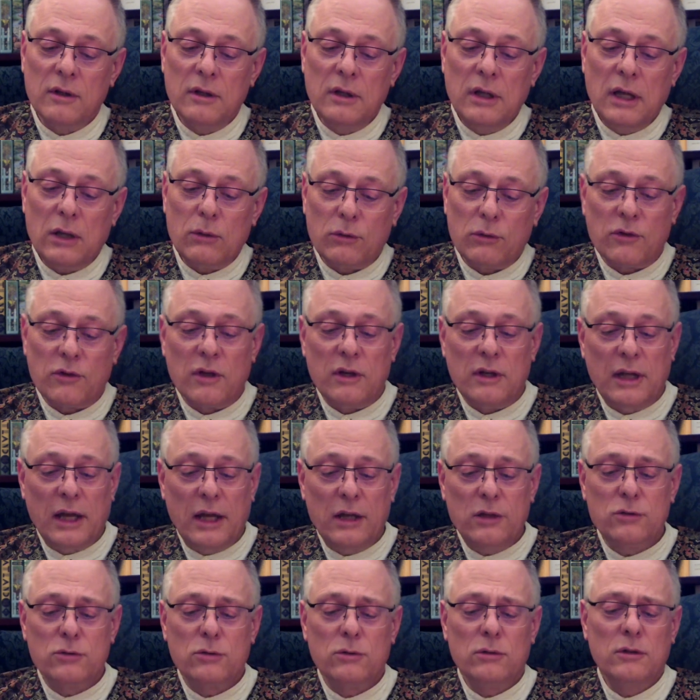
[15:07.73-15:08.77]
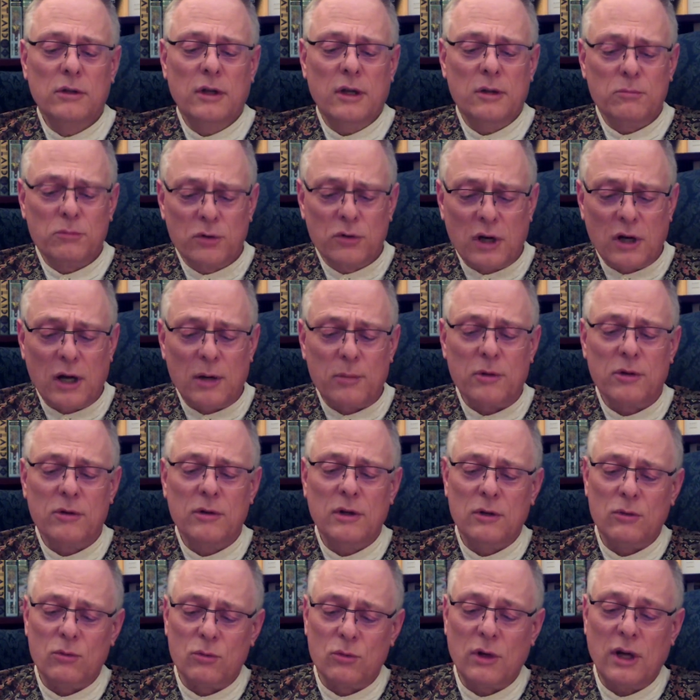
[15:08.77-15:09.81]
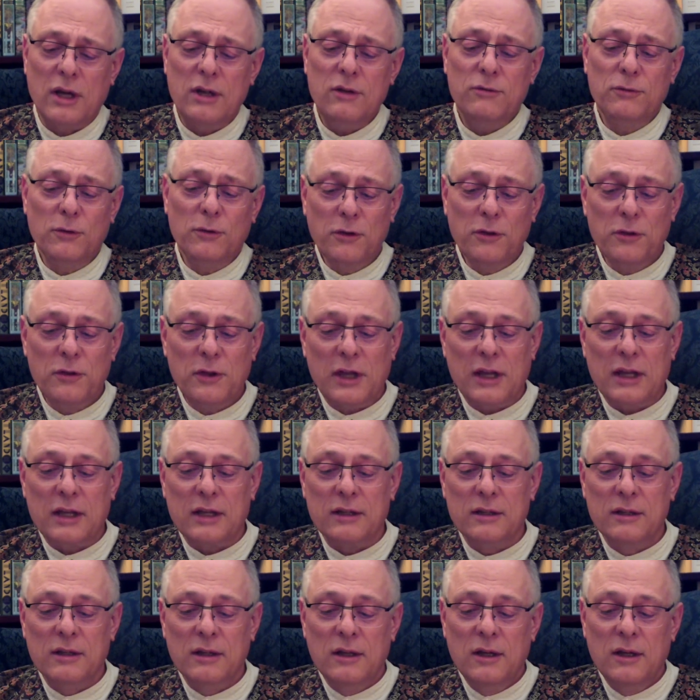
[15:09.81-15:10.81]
It was the natural and proper and rightful thing